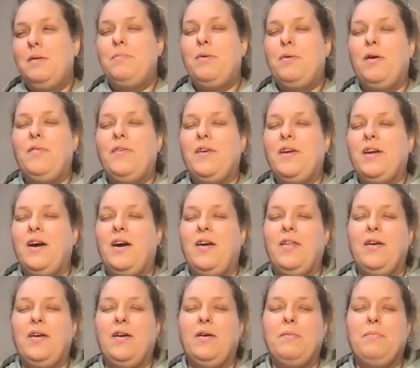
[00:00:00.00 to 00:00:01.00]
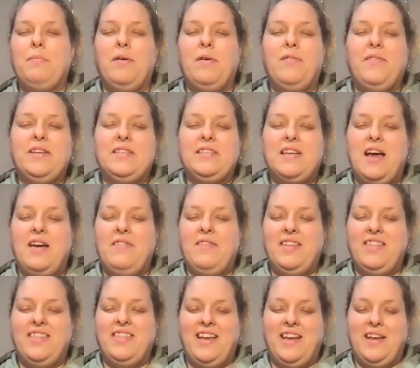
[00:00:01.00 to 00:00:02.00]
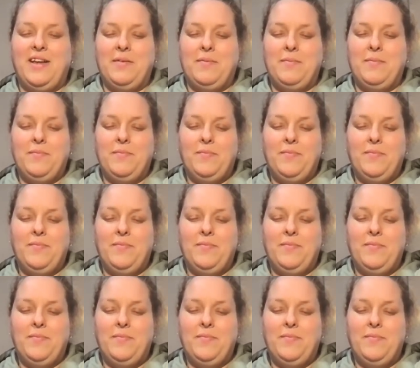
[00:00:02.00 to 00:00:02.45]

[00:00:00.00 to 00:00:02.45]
perfect color, perfect everything.